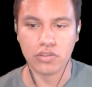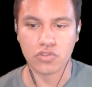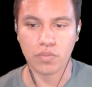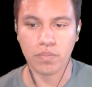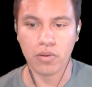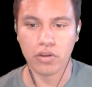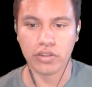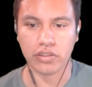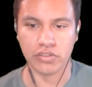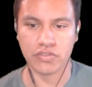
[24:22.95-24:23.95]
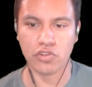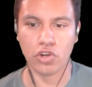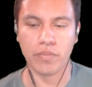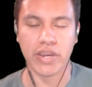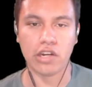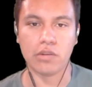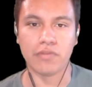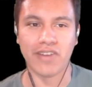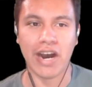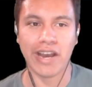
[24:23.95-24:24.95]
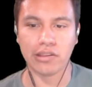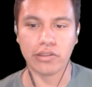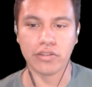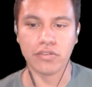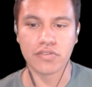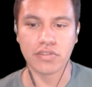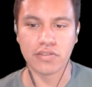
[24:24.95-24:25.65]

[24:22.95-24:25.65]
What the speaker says: is you know, made up of islands.